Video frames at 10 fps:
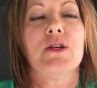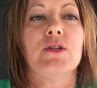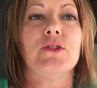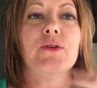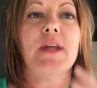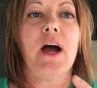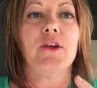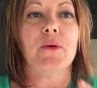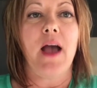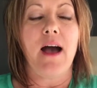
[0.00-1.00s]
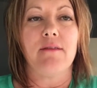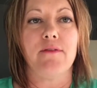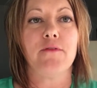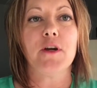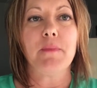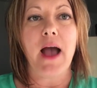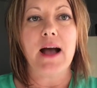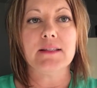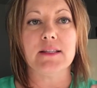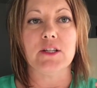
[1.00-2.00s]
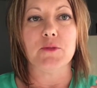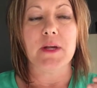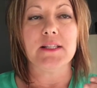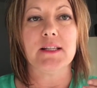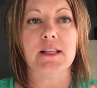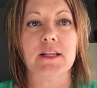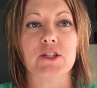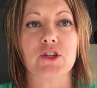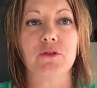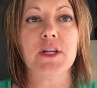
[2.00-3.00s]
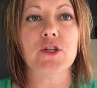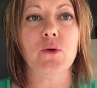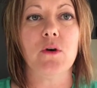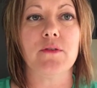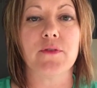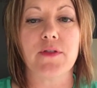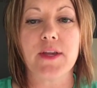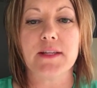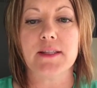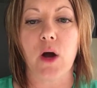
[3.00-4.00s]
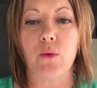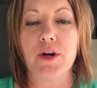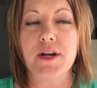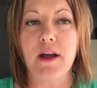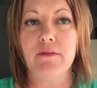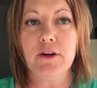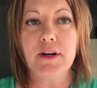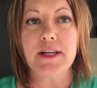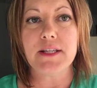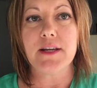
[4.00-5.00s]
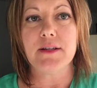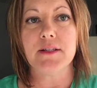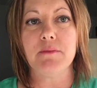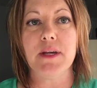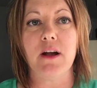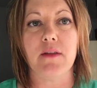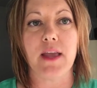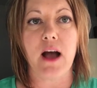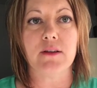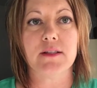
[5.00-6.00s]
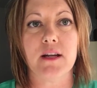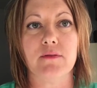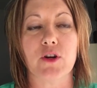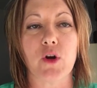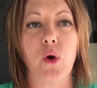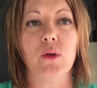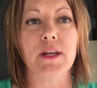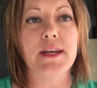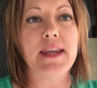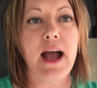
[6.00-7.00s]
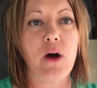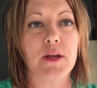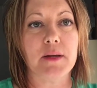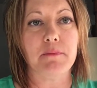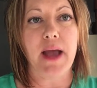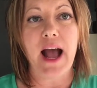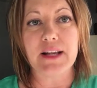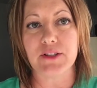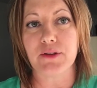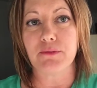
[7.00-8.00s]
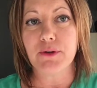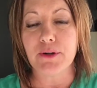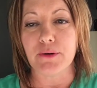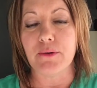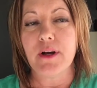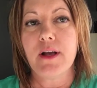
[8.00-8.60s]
So now you have free passage, basically a screen door for things that were never intended to be on the outside of your colon, now can pass through